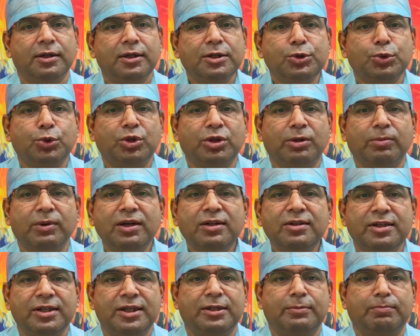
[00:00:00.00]
the
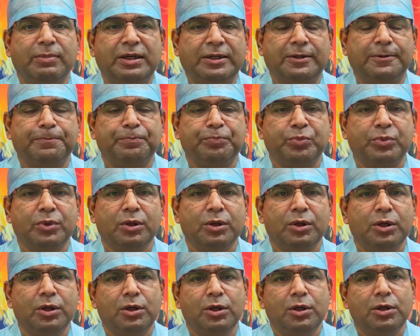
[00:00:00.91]
suitable
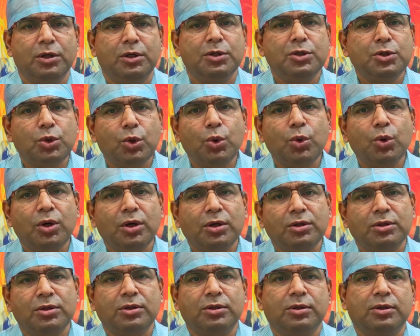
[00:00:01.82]
treatment.
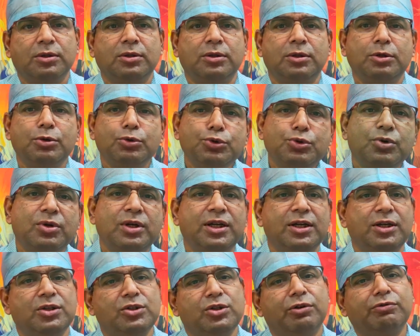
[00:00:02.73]
Stroke
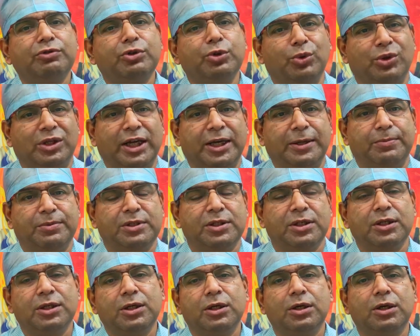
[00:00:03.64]
usually is of two
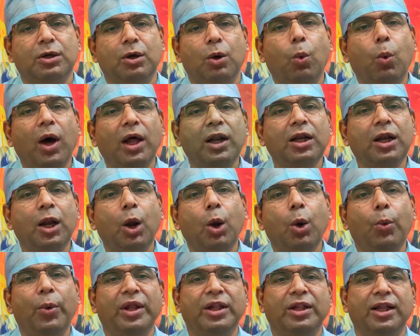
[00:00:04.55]
types.
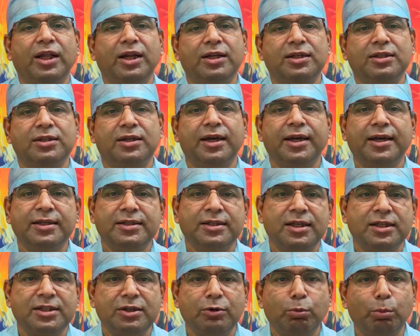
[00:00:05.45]
One, when there is
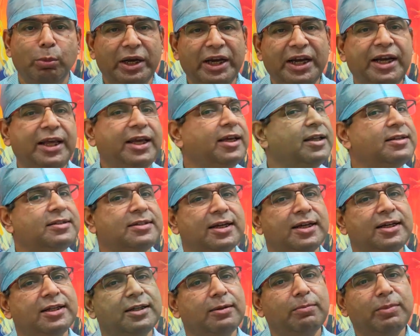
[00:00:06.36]
excessive bleeding
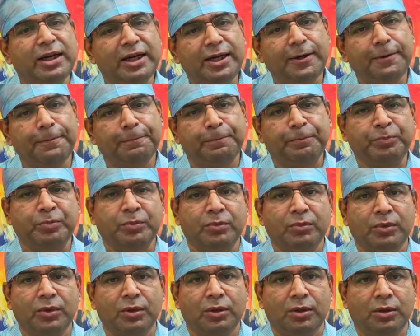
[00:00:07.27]
inside the brain,
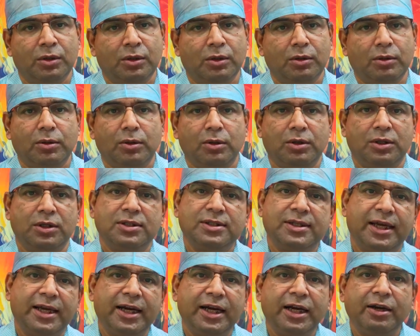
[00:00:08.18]
or the
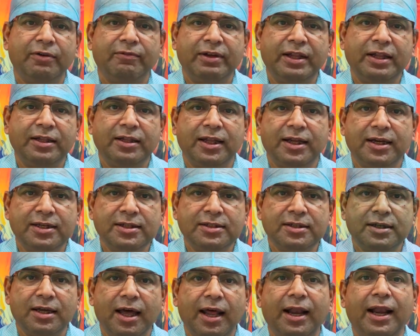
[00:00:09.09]
second, when there
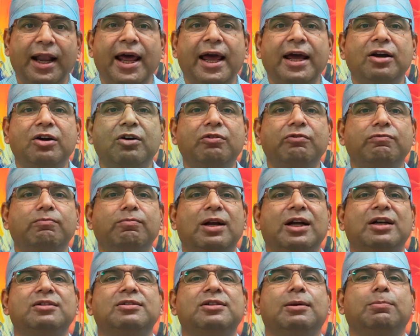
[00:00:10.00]
is a lack of
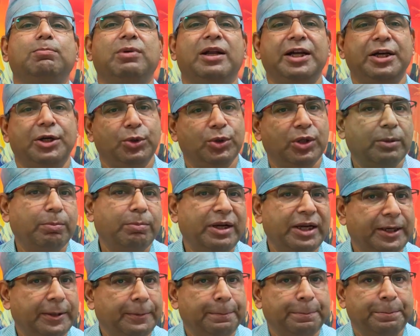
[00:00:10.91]
blood supply to the
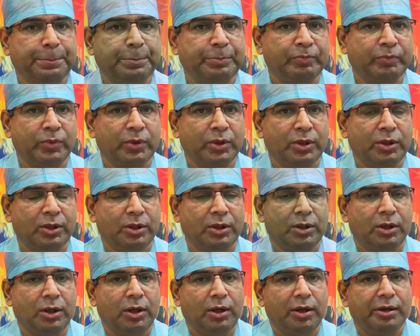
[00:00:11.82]

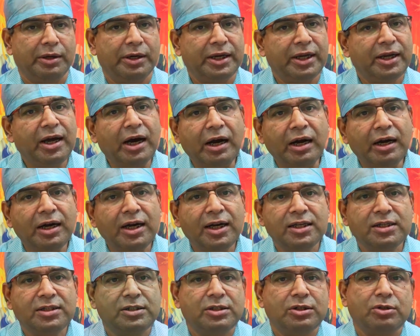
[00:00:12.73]
brain.
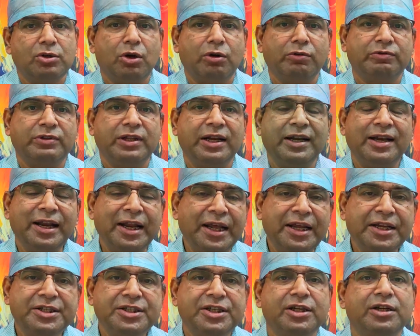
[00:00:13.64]
Regardless of the
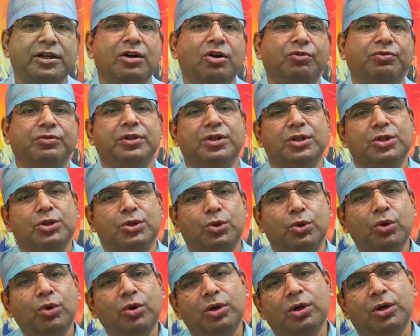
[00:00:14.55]
nature of the
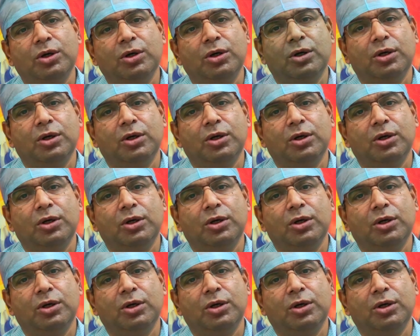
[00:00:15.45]
stroke,